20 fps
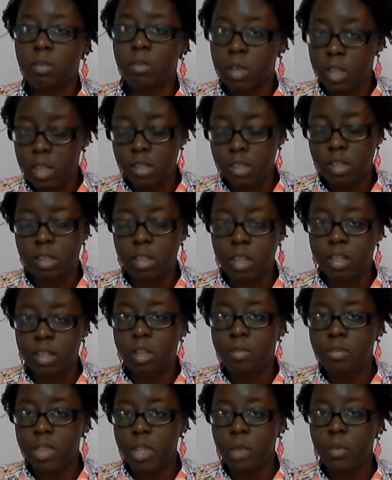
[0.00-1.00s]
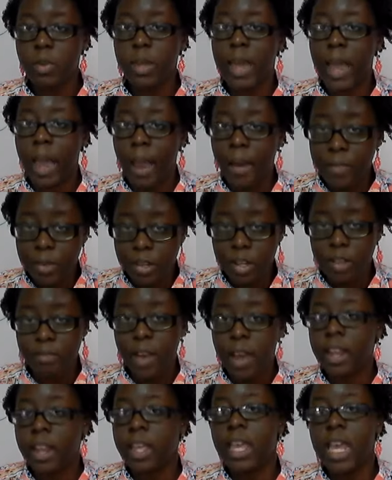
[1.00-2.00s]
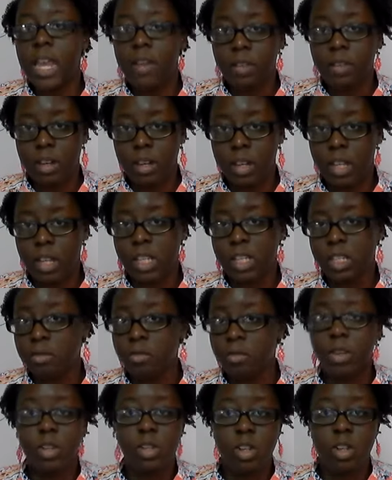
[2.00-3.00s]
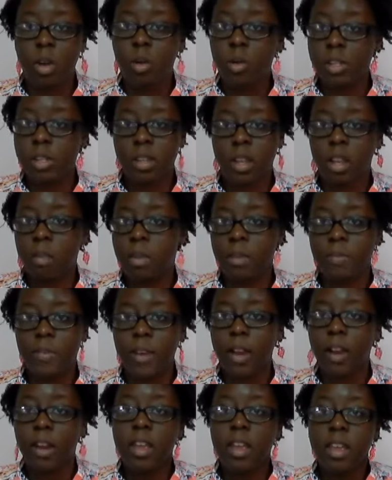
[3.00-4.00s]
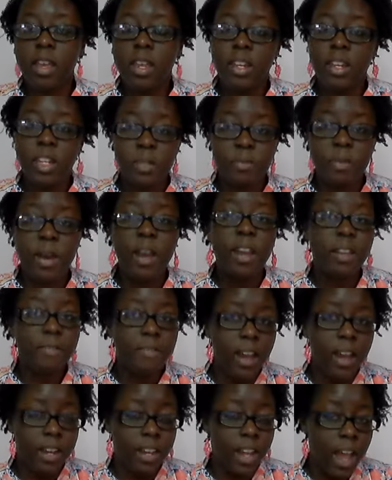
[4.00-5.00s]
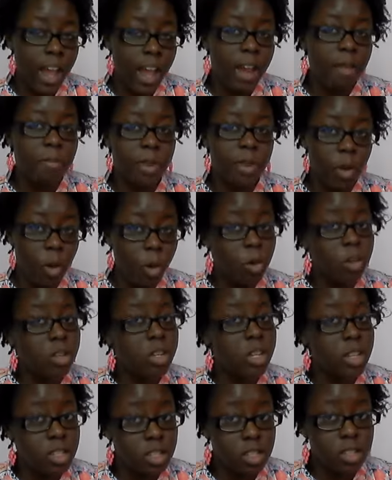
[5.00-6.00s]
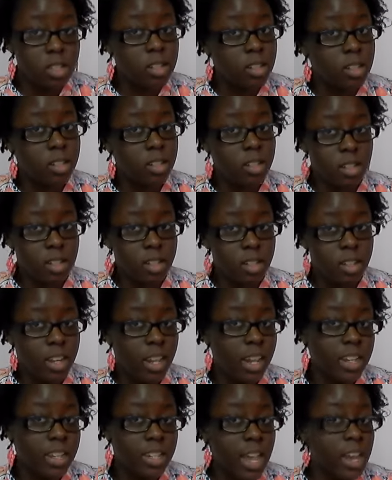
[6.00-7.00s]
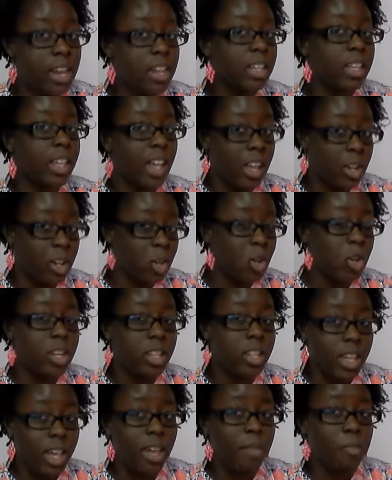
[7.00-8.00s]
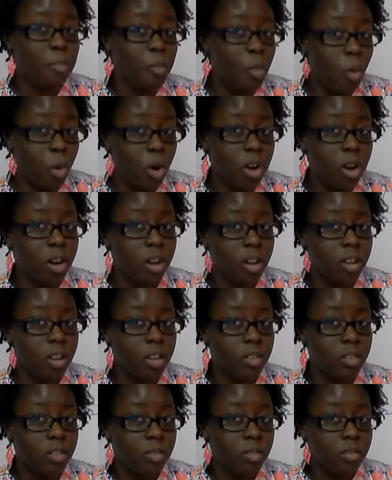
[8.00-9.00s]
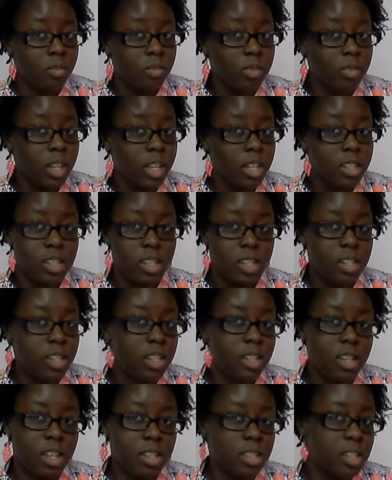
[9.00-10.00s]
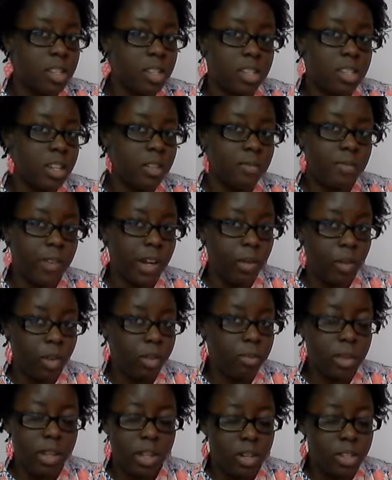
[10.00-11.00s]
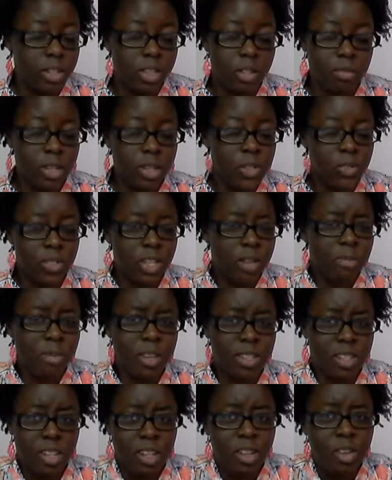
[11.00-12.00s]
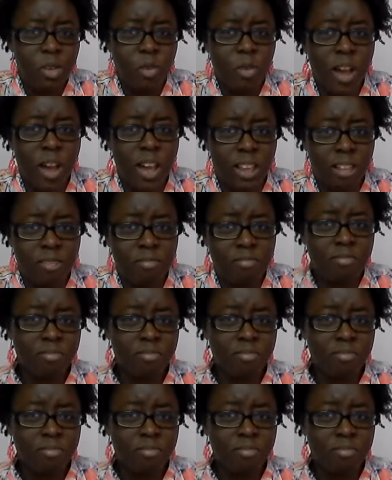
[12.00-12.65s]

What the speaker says: someone gives us something, we have to divide it evenly, because if we don't, it's not going to be fair. Despite the fact that I am the oldest, and technically I could get more, it doesn't sit very well with my younger siblings for some reason. I don't know why.